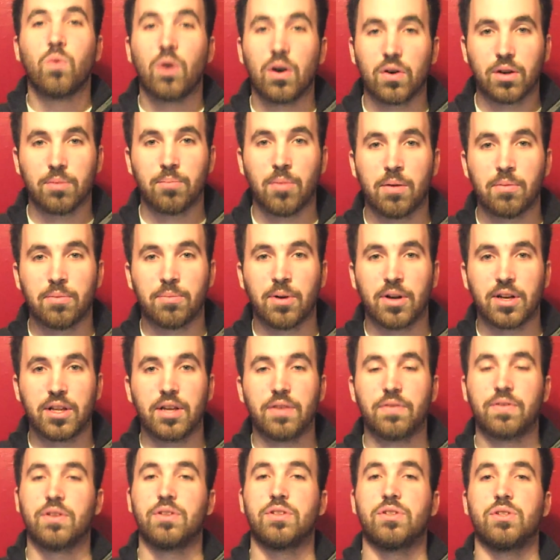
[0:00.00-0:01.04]
Welcome,
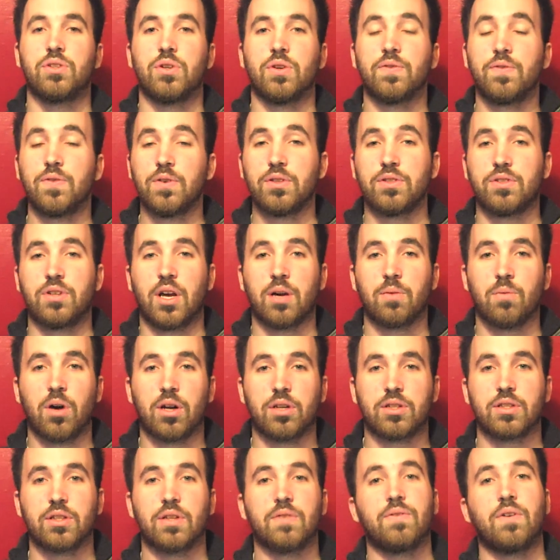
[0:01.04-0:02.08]
everybody. If this is your first time
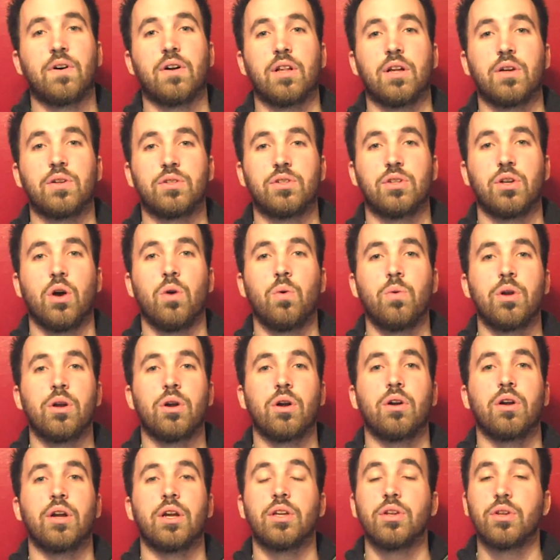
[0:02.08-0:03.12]
watching The Fallout Show,
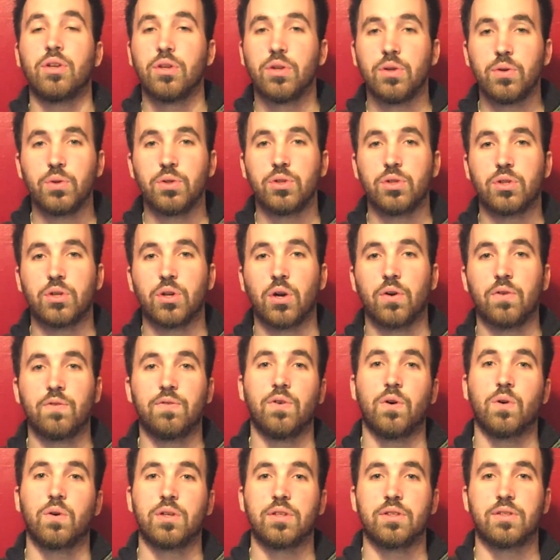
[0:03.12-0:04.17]
we are a news show
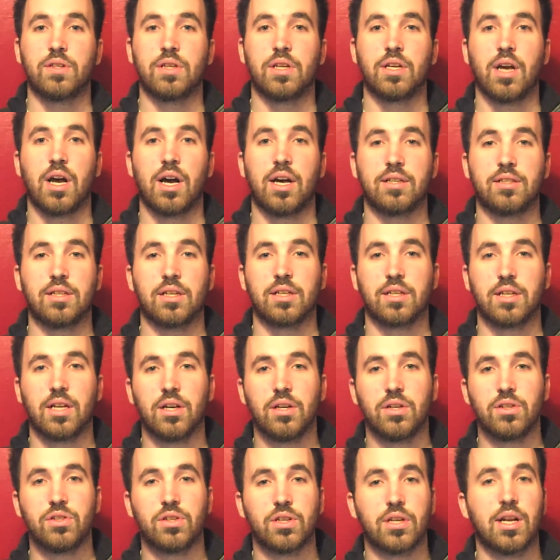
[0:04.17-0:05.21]
focusing on
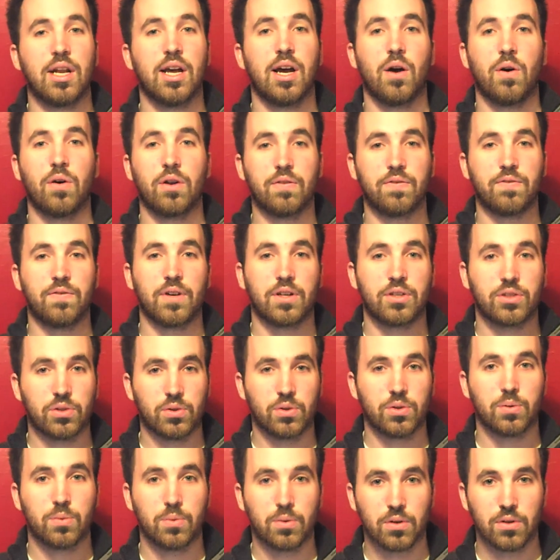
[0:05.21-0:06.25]
technology and how it
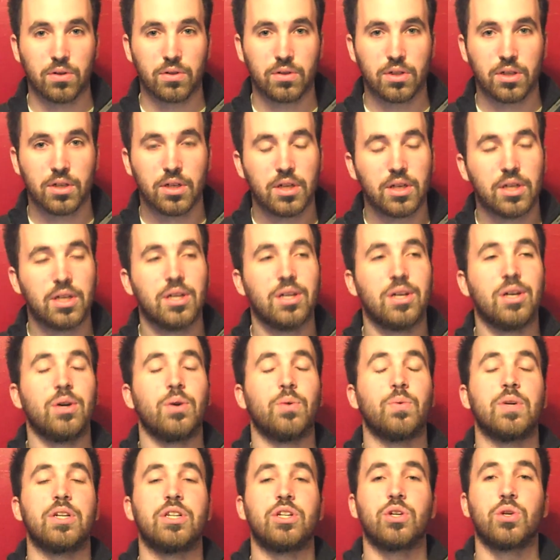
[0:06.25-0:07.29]
affects your world.
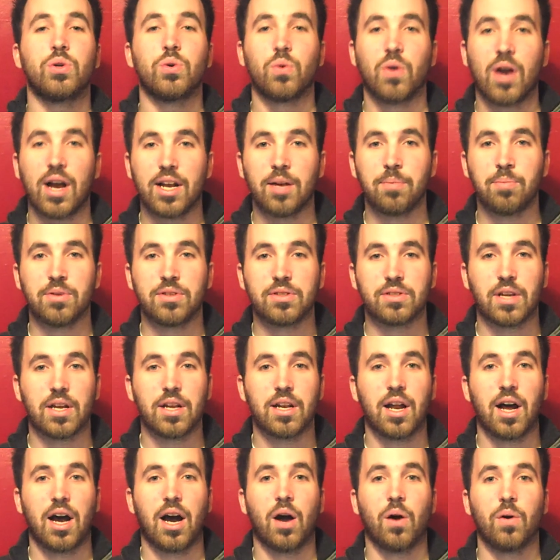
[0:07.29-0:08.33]
We try to
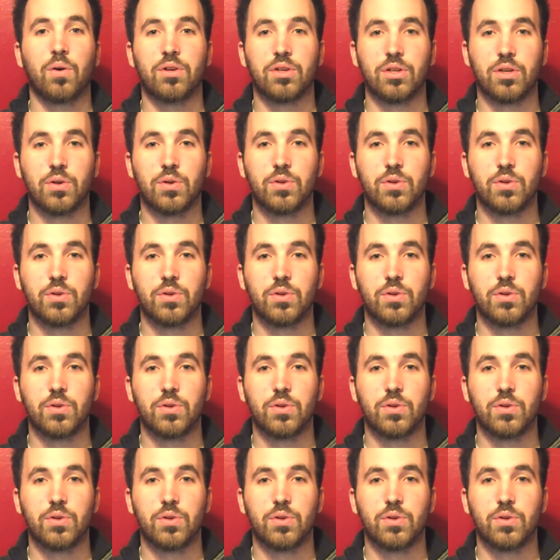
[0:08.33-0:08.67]
present our